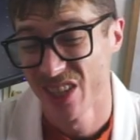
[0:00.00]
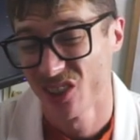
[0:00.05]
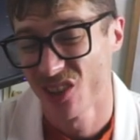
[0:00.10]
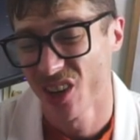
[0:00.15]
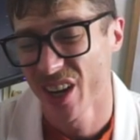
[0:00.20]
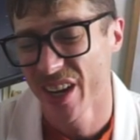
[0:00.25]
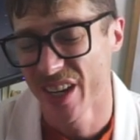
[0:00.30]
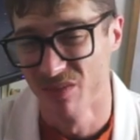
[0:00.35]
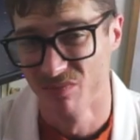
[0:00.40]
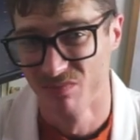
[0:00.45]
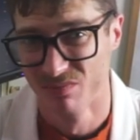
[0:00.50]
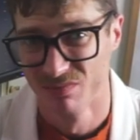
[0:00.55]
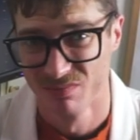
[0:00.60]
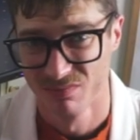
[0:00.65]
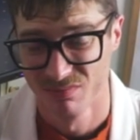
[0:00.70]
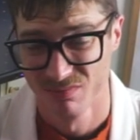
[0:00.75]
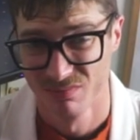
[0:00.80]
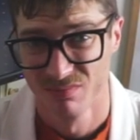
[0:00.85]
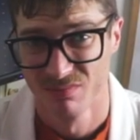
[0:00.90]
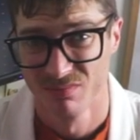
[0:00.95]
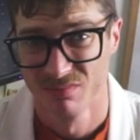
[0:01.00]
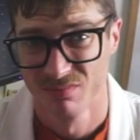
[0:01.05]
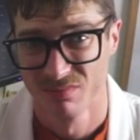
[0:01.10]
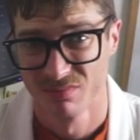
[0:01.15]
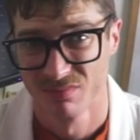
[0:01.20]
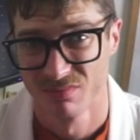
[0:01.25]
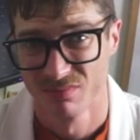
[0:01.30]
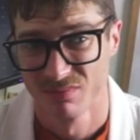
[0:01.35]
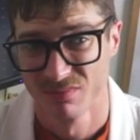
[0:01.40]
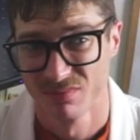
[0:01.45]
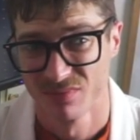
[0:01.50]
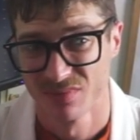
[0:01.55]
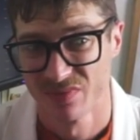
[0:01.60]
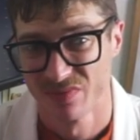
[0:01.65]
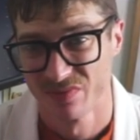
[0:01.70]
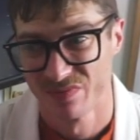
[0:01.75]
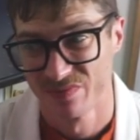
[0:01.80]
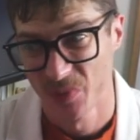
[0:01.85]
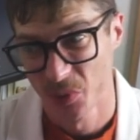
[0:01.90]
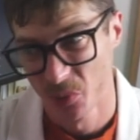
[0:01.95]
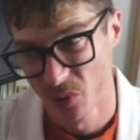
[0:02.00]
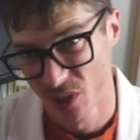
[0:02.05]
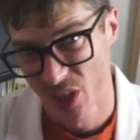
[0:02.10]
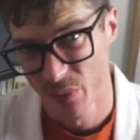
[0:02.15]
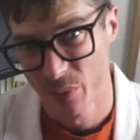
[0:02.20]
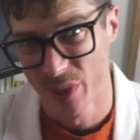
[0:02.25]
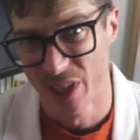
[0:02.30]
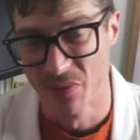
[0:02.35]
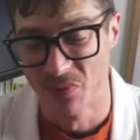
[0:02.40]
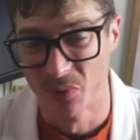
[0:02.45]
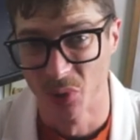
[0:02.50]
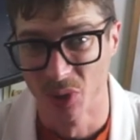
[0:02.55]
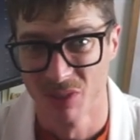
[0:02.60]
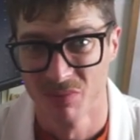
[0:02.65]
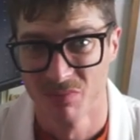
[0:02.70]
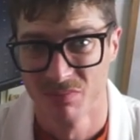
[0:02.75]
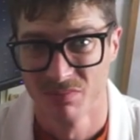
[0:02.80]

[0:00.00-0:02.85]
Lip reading: think it's great for what I paid for,